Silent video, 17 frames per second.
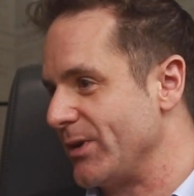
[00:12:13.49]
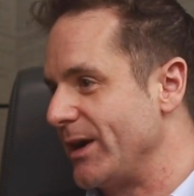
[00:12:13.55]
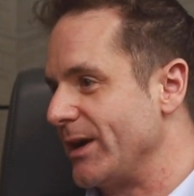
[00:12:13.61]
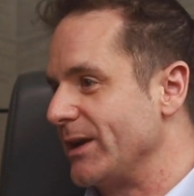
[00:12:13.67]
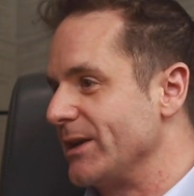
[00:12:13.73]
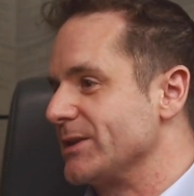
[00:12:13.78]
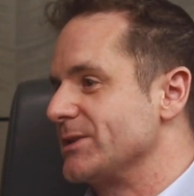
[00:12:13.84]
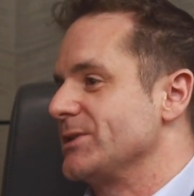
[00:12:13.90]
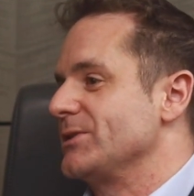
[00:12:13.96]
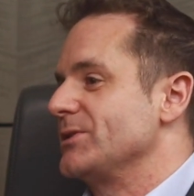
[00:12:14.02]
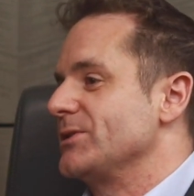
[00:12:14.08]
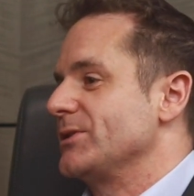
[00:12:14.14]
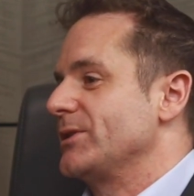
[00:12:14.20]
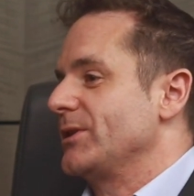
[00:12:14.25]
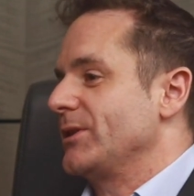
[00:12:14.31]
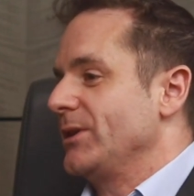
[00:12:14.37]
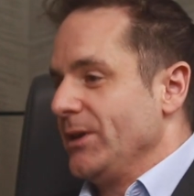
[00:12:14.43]
I listen
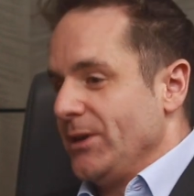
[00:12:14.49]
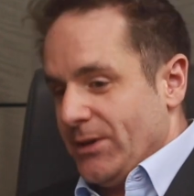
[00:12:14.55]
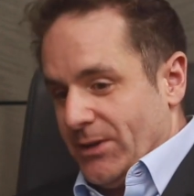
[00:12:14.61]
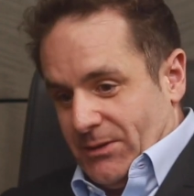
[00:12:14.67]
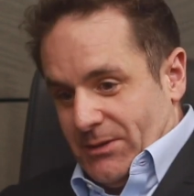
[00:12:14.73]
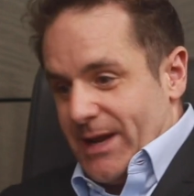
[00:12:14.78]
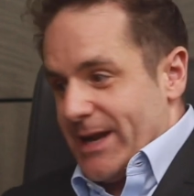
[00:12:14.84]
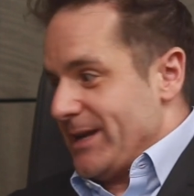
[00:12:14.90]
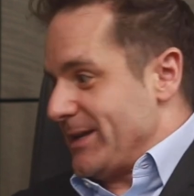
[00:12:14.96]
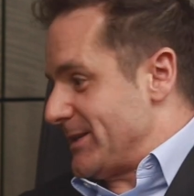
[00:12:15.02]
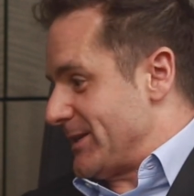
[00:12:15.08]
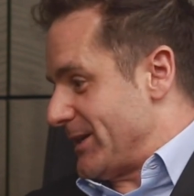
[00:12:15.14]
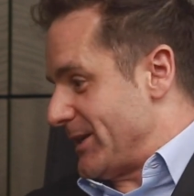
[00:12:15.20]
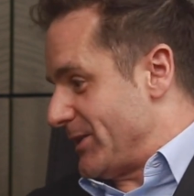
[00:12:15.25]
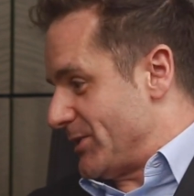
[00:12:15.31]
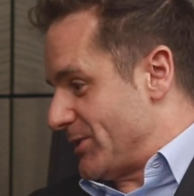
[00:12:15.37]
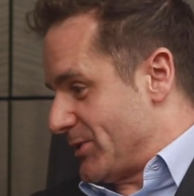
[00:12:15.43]
to the
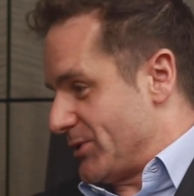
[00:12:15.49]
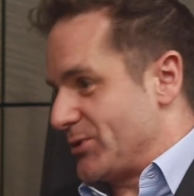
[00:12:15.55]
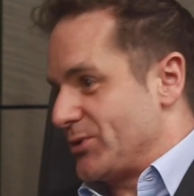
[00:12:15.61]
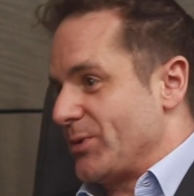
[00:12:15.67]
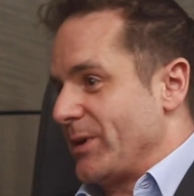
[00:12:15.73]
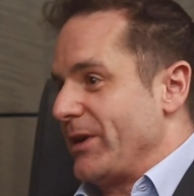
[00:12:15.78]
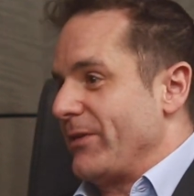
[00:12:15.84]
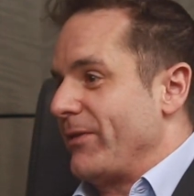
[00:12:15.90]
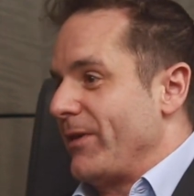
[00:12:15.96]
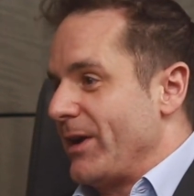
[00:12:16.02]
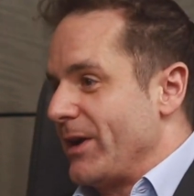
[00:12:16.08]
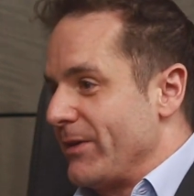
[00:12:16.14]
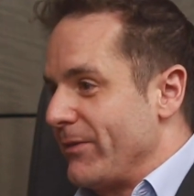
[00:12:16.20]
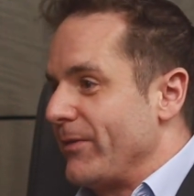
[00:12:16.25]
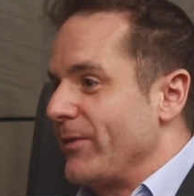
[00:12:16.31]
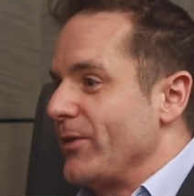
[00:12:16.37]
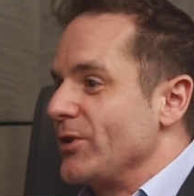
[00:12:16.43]
18 to
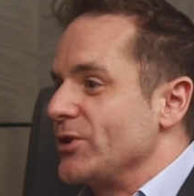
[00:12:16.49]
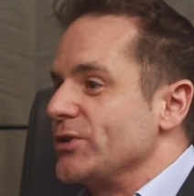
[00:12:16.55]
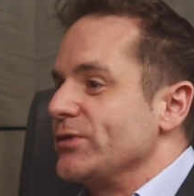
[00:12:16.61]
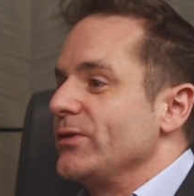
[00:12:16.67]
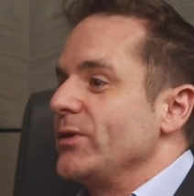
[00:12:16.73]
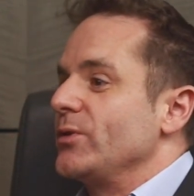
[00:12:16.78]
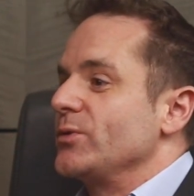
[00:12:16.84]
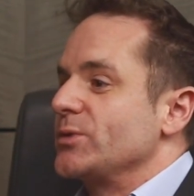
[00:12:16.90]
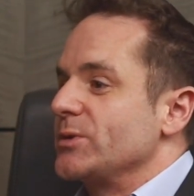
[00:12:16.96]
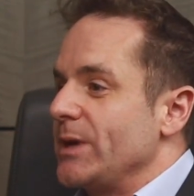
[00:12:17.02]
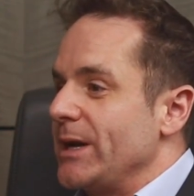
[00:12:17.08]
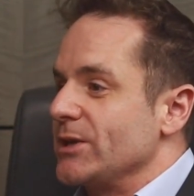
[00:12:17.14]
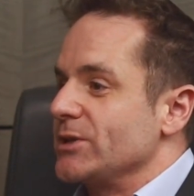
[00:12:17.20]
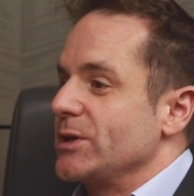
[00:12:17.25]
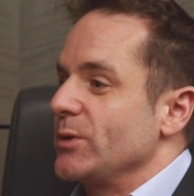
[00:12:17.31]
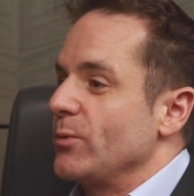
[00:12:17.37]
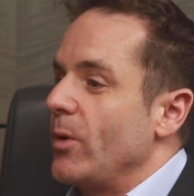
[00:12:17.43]
25, 30-year-olds,
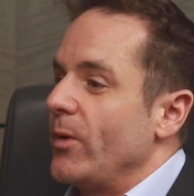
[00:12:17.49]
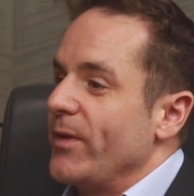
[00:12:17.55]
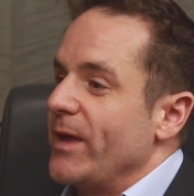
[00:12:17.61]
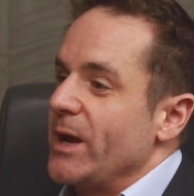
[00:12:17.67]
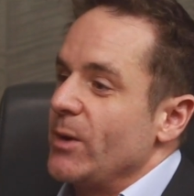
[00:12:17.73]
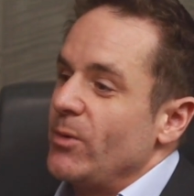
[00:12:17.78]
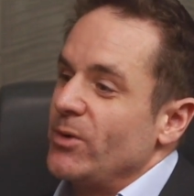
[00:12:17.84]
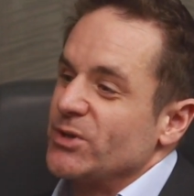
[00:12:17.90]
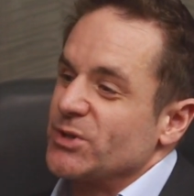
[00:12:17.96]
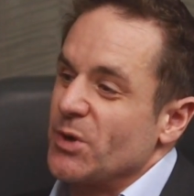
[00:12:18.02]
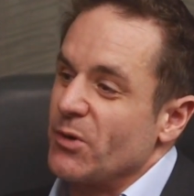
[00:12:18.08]
actually what they want.